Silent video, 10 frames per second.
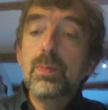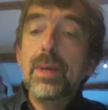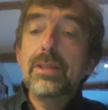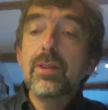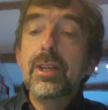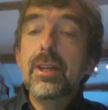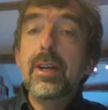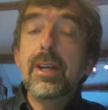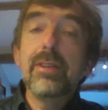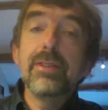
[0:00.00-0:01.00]
based on the
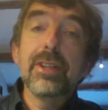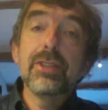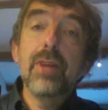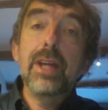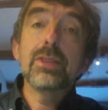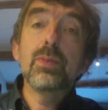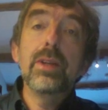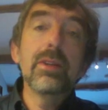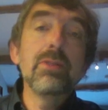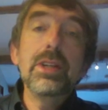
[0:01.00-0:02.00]
earlier interest rates
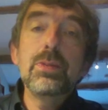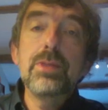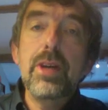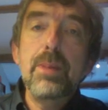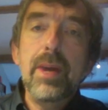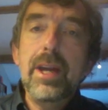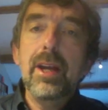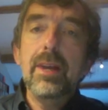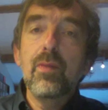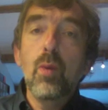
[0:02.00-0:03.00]
when Greece was only paying
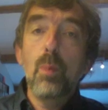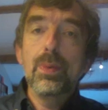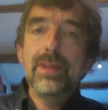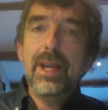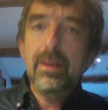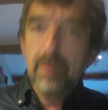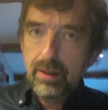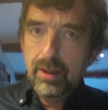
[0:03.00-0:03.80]
like 4%